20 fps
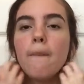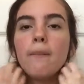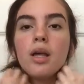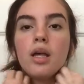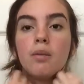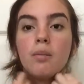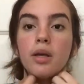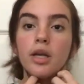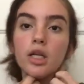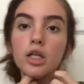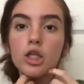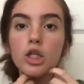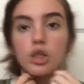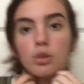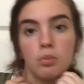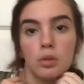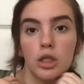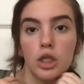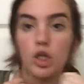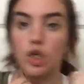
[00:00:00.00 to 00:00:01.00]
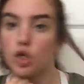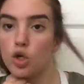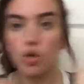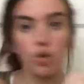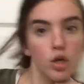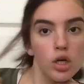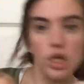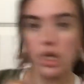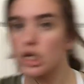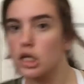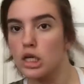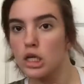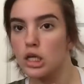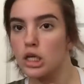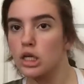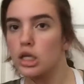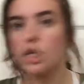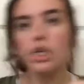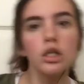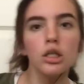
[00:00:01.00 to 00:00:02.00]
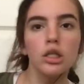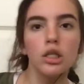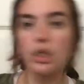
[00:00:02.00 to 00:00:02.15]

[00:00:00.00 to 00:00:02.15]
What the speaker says: Maybe I'll still be annoying.